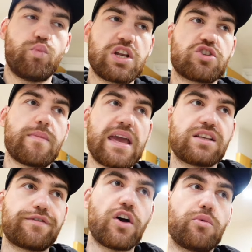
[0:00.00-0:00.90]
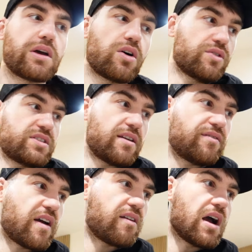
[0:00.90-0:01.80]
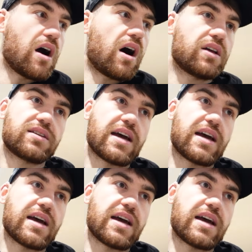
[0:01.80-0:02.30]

which makes filming content very hard,